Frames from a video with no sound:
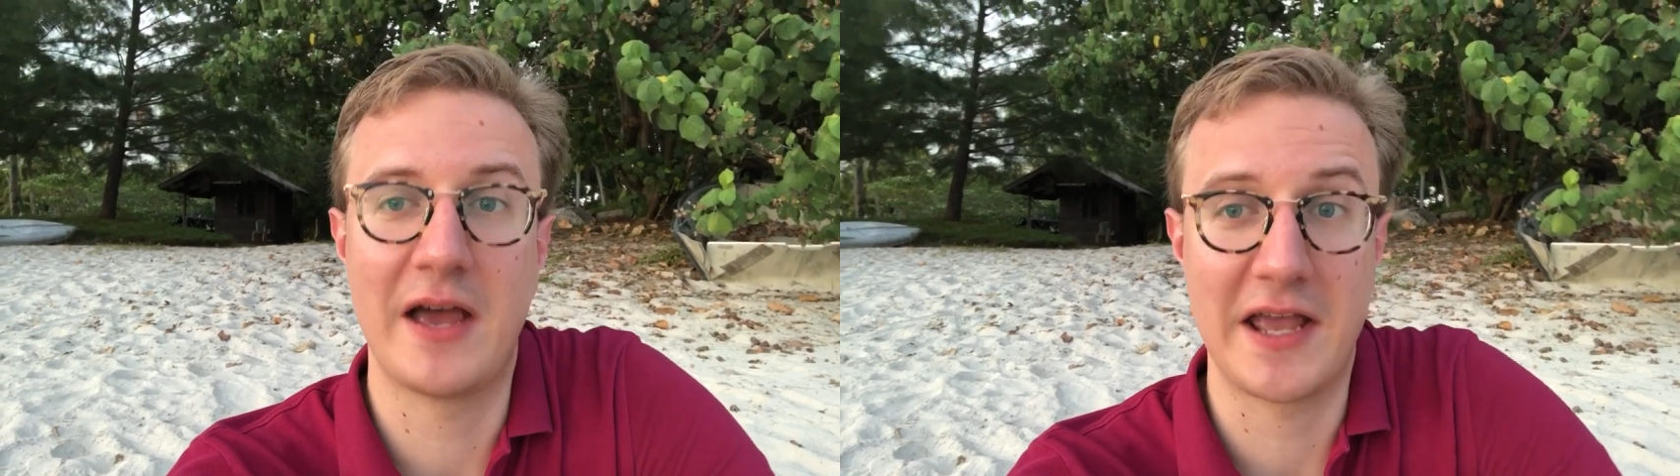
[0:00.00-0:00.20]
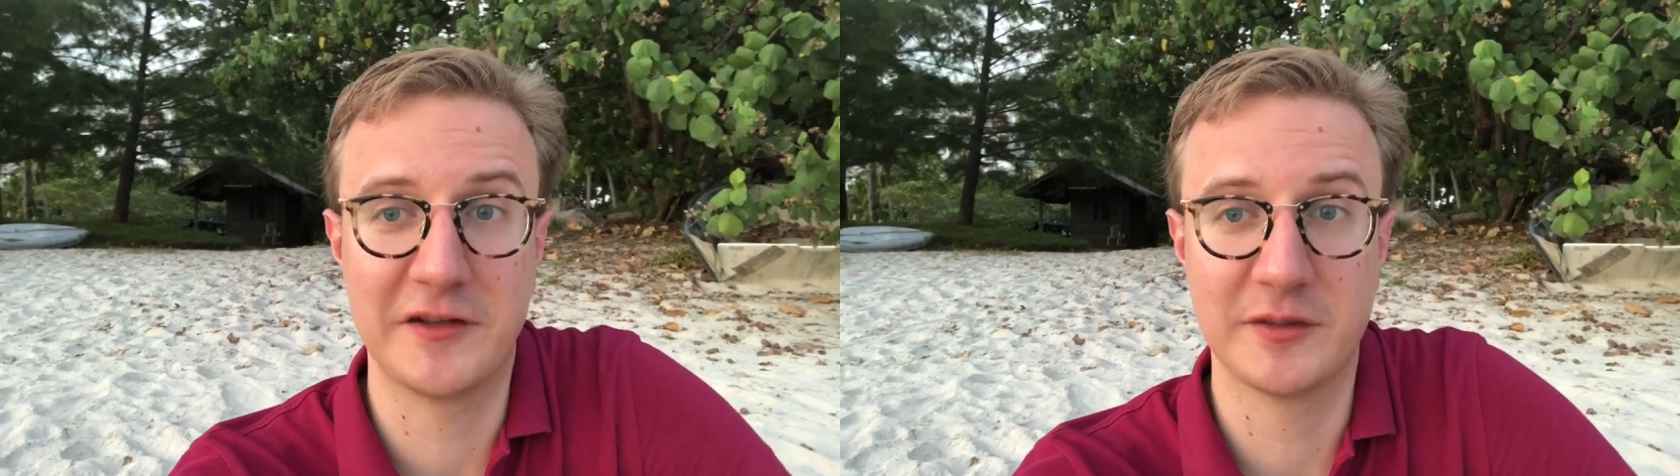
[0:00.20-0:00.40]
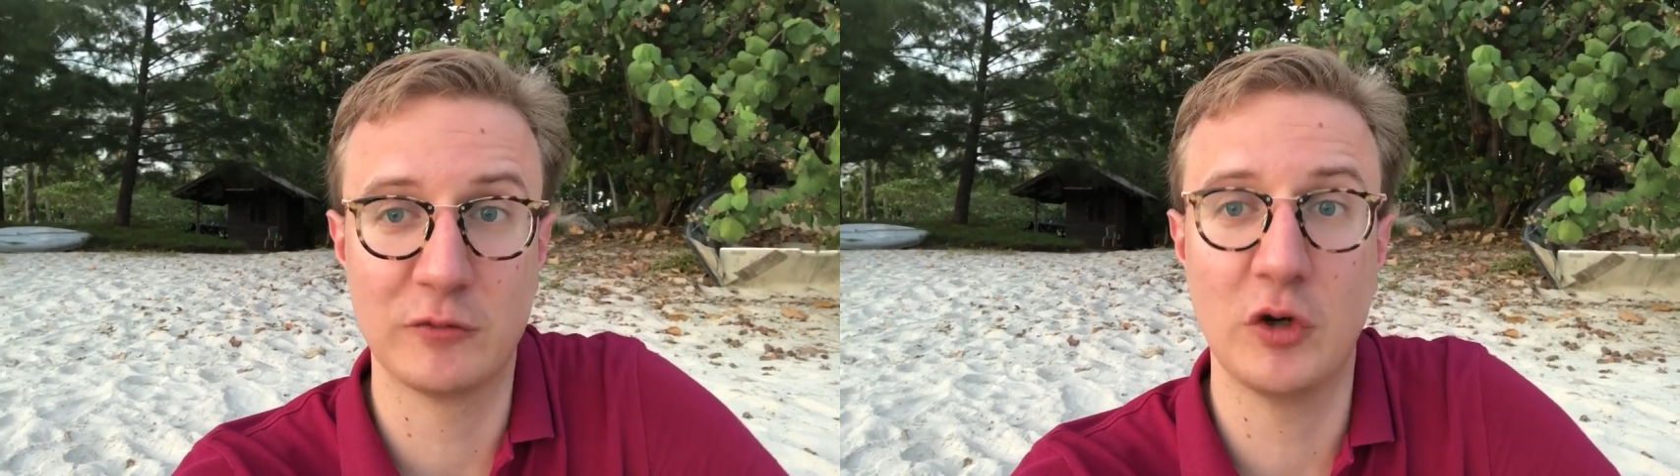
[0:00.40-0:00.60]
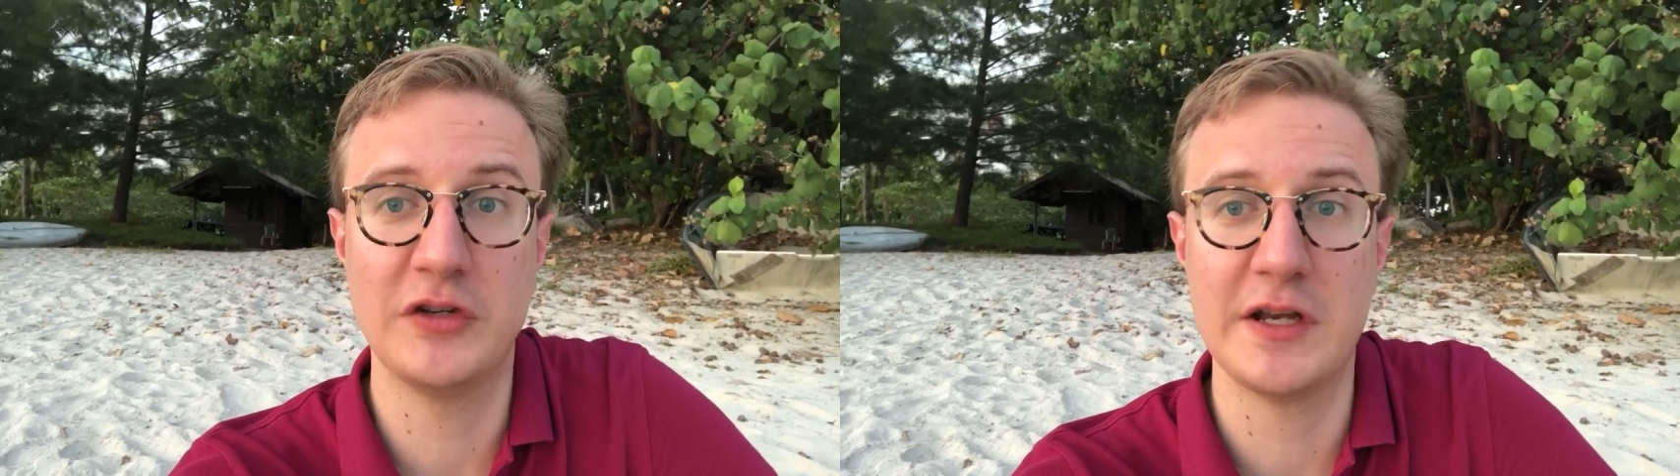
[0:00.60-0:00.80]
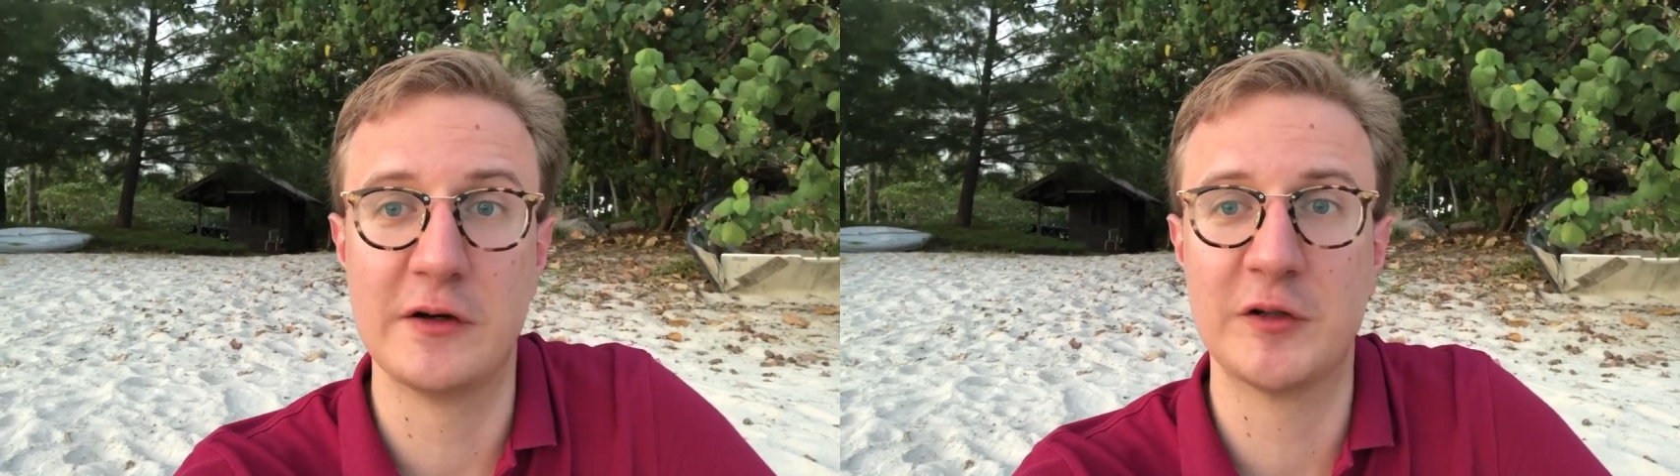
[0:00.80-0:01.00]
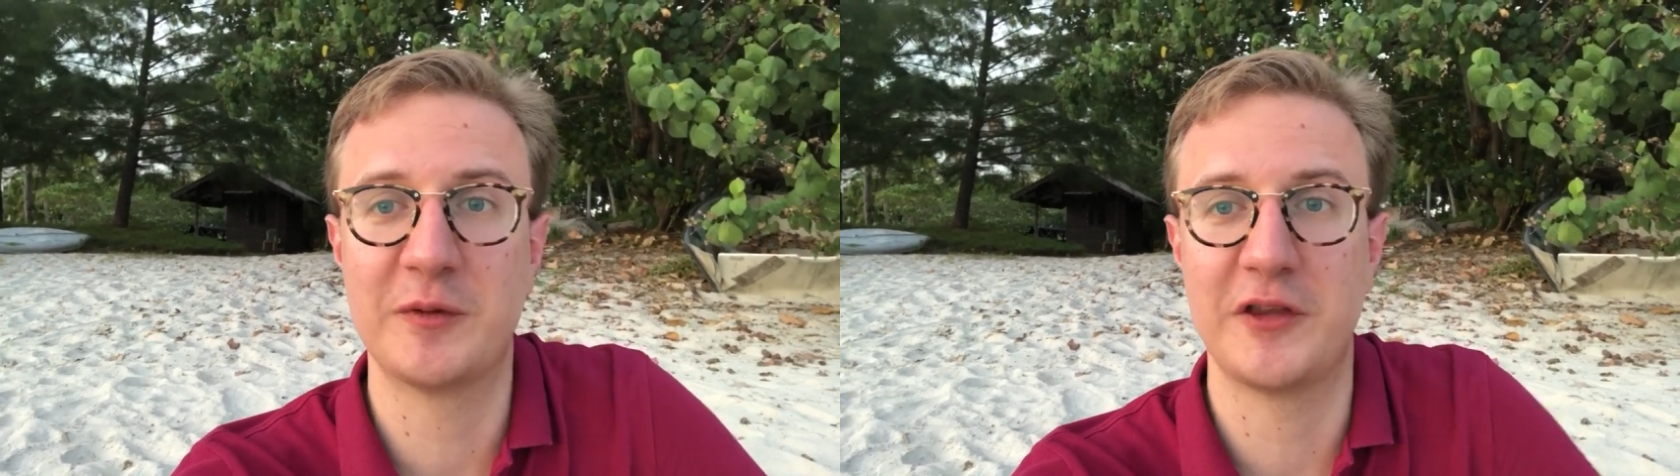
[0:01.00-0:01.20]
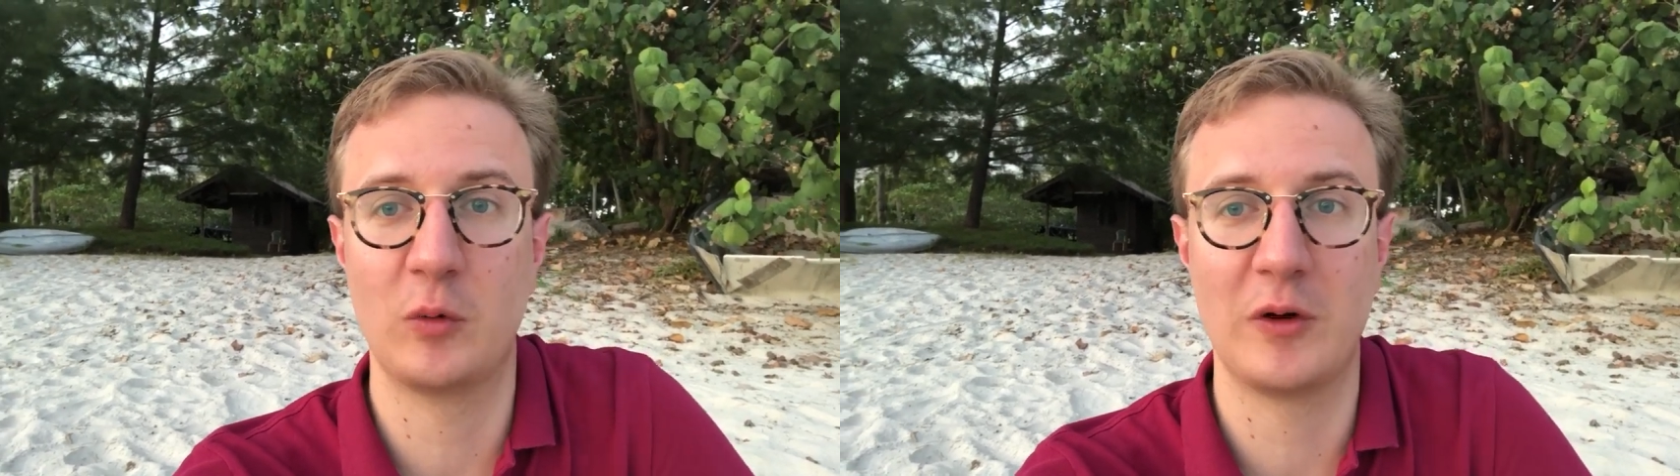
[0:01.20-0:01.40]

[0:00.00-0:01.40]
I had some good years, but there